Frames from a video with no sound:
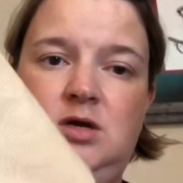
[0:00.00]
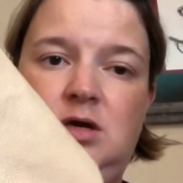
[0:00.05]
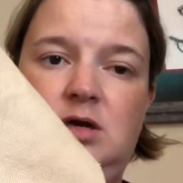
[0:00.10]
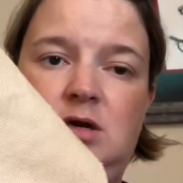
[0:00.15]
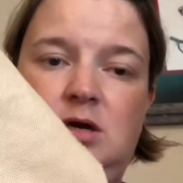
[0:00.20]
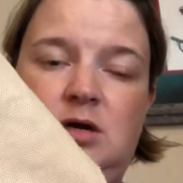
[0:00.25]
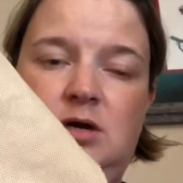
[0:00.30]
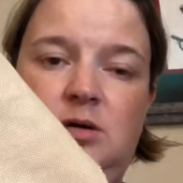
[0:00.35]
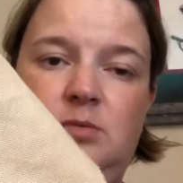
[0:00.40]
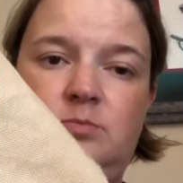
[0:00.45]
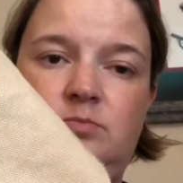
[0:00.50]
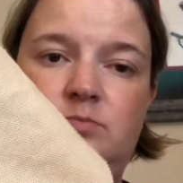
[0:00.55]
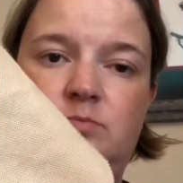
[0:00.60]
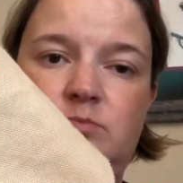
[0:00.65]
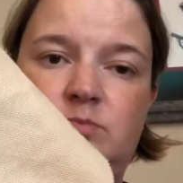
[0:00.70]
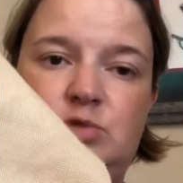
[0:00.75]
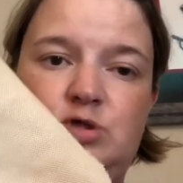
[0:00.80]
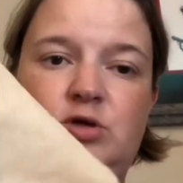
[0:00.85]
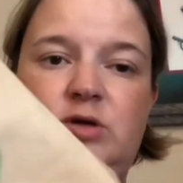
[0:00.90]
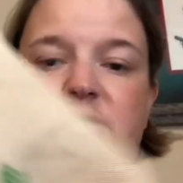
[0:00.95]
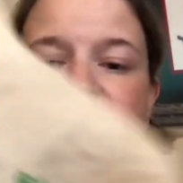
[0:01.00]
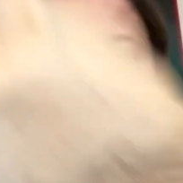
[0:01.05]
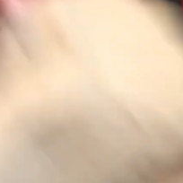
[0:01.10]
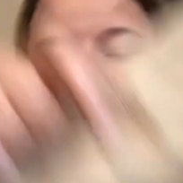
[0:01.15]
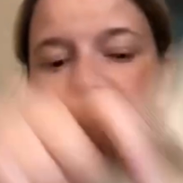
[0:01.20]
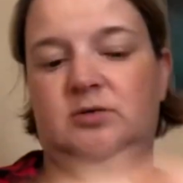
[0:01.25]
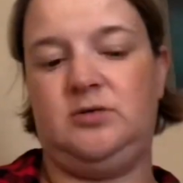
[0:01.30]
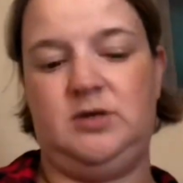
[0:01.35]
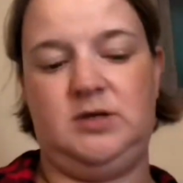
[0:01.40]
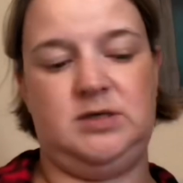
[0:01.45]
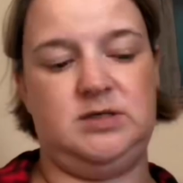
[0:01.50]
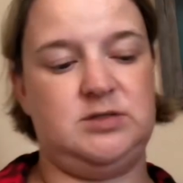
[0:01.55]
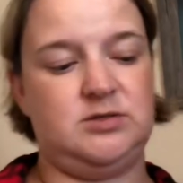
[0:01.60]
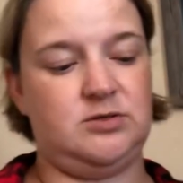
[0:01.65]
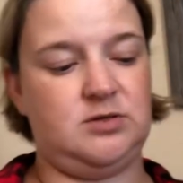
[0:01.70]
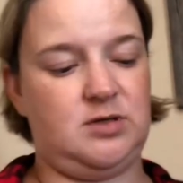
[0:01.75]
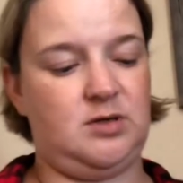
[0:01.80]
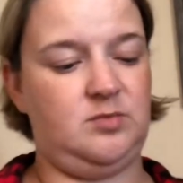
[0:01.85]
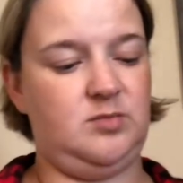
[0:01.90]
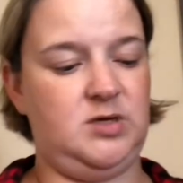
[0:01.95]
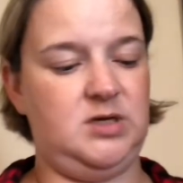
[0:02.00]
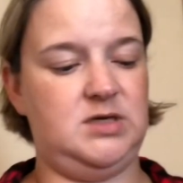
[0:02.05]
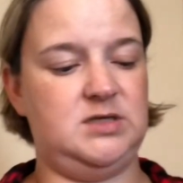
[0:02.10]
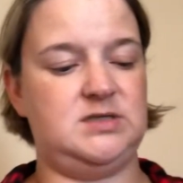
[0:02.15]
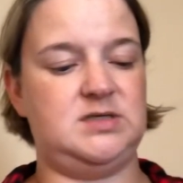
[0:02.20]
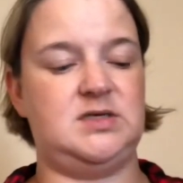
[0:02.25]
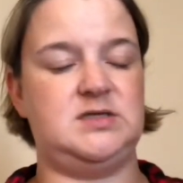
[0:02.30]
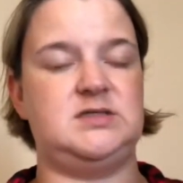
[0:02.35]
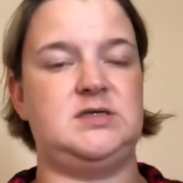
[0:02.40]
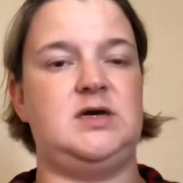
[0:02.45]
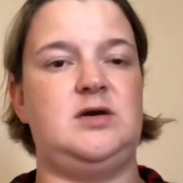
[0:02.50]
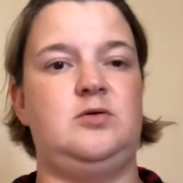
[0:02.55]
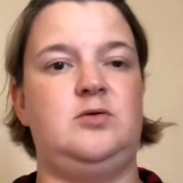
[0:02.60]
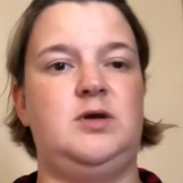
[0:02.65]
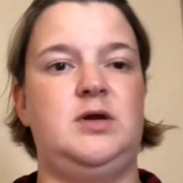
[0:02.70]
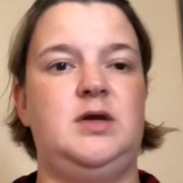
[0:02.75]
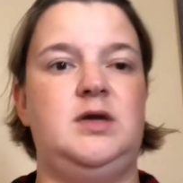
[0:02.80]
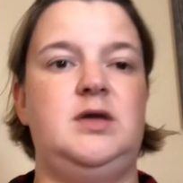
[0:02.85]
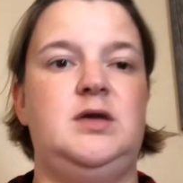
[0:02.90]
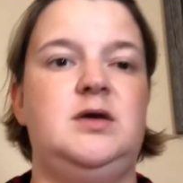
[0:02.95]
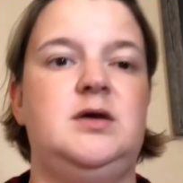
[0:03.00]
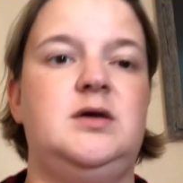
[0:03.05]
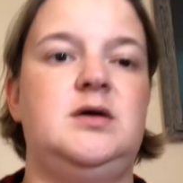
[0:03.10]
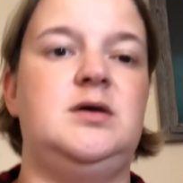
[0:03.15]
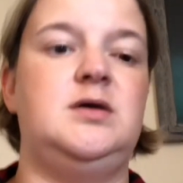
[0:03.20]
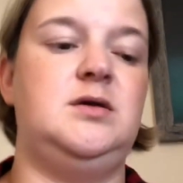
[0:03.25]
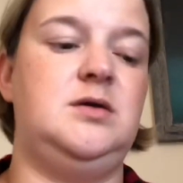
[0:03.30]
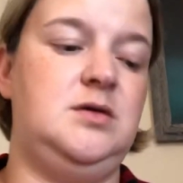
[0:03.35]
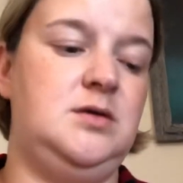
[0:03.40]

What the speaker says: So I did already start that because that's how I